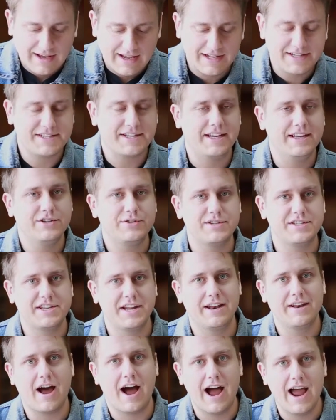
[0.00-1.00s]
It's
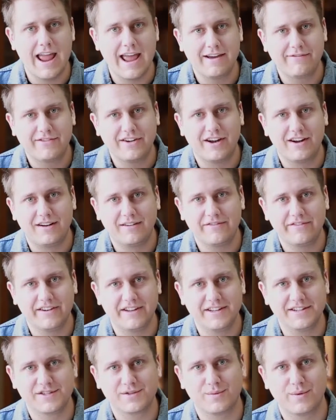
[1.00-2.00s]
interesting, I have
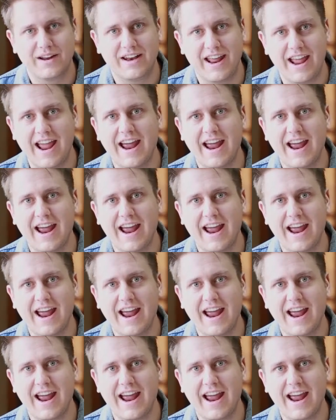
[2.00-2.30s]
confidence when